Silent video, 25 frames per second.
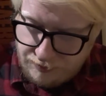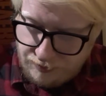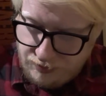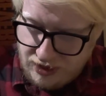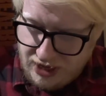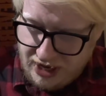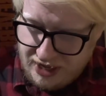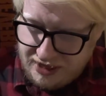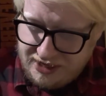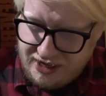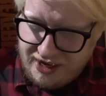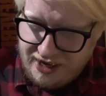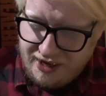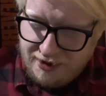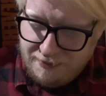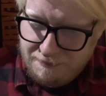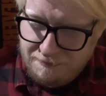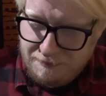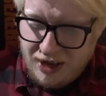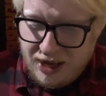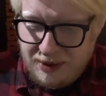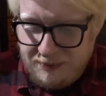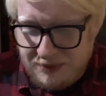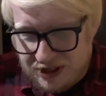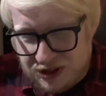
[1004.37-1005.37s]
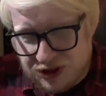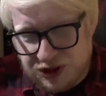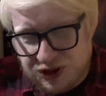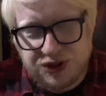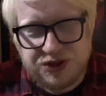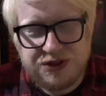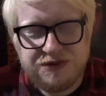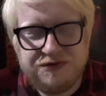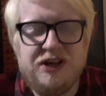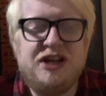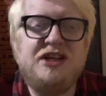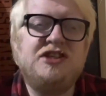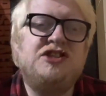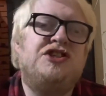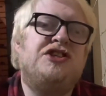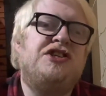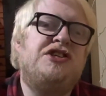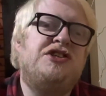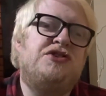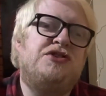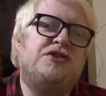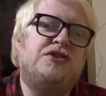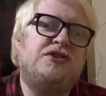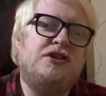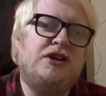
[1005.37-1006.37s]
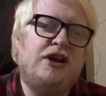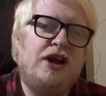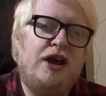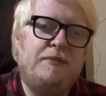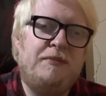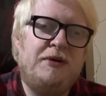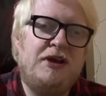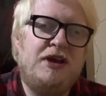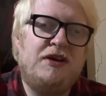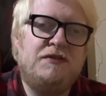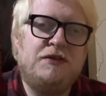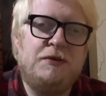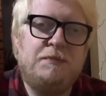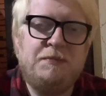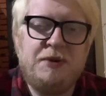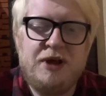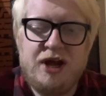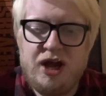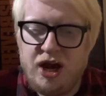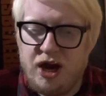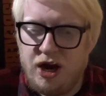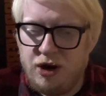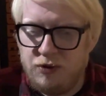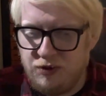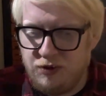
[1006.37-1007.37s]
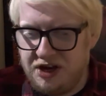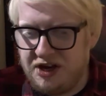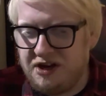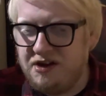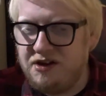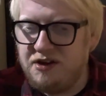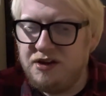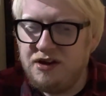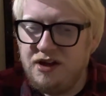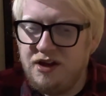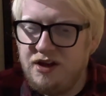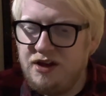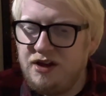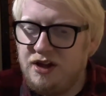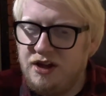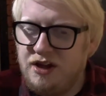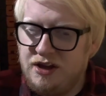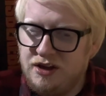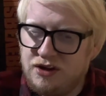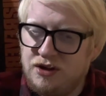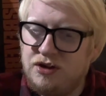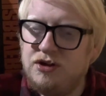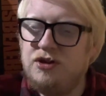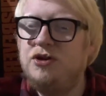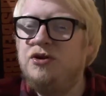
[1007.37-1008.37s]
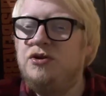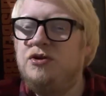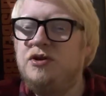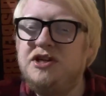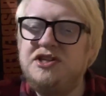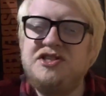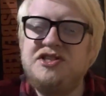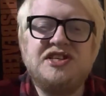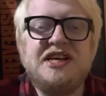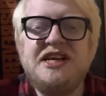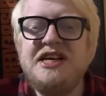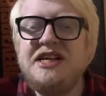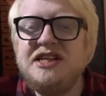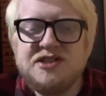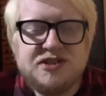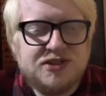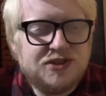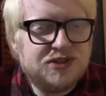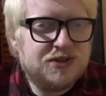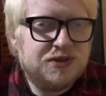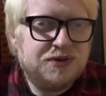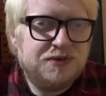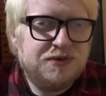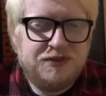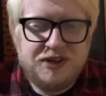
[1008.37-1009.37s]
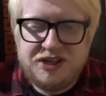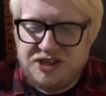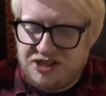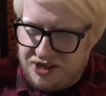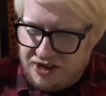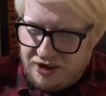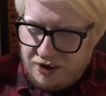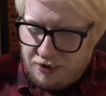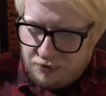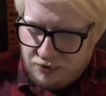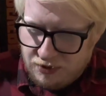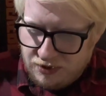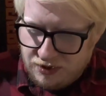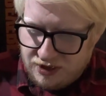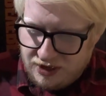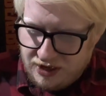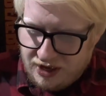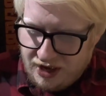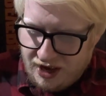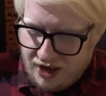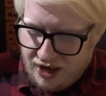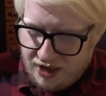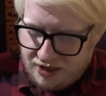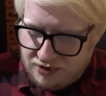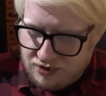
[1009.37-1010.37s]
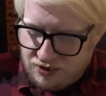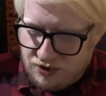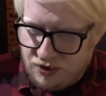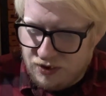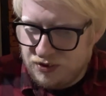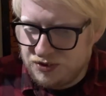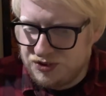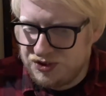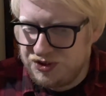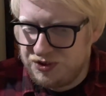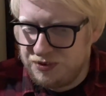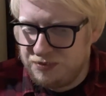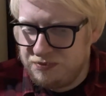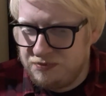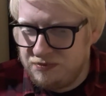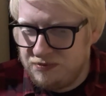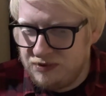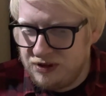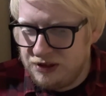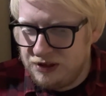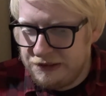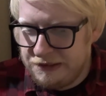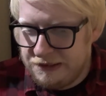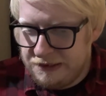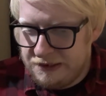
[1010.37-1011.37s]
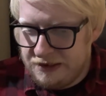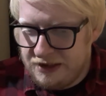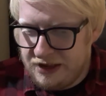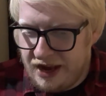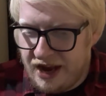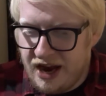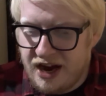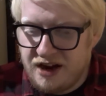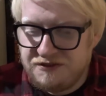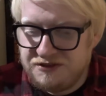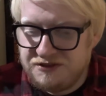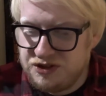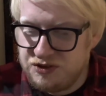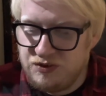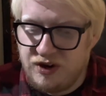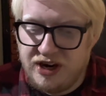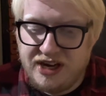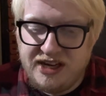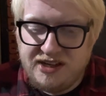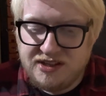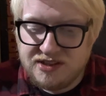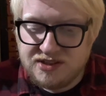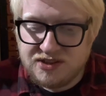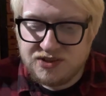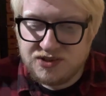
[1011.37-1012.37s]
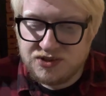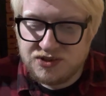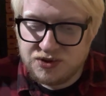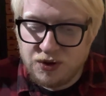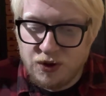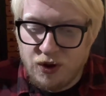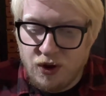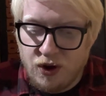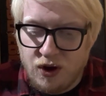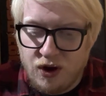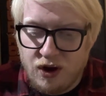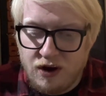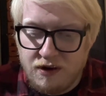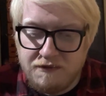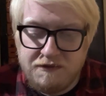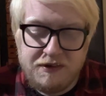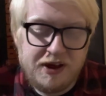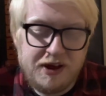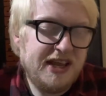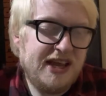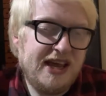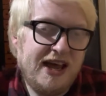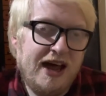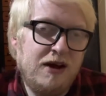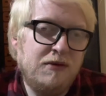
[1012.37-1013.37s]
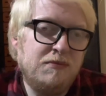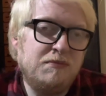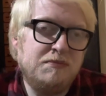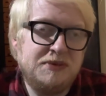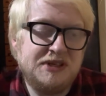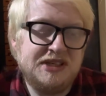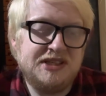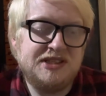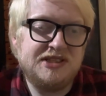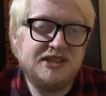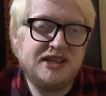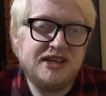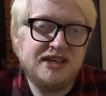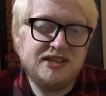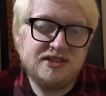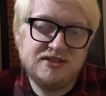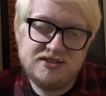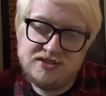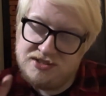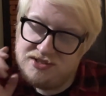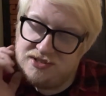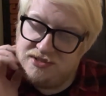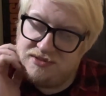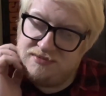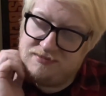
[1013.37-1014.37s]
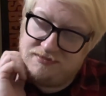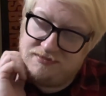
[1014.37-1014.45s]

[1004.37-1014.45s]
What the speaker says: And yeah, maybe I should have actually done a bit of a pairing Clueless Eats video and got some After Eights or Viscount Biscuits.